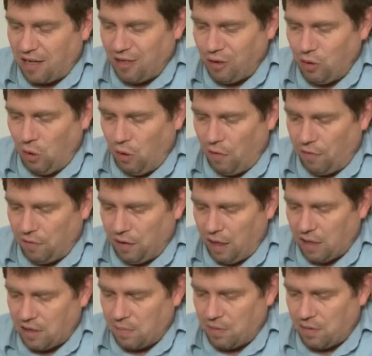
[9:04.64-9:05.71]
and lawful
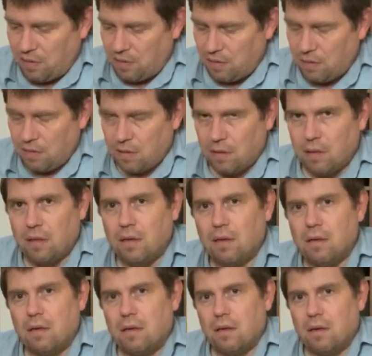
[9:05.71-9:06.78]
husband.
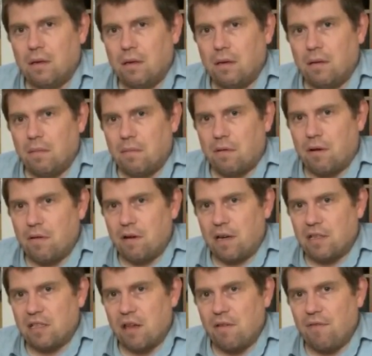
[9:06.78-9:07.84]

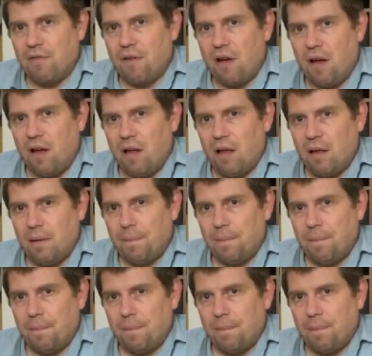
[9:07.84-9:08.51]
Progress so far?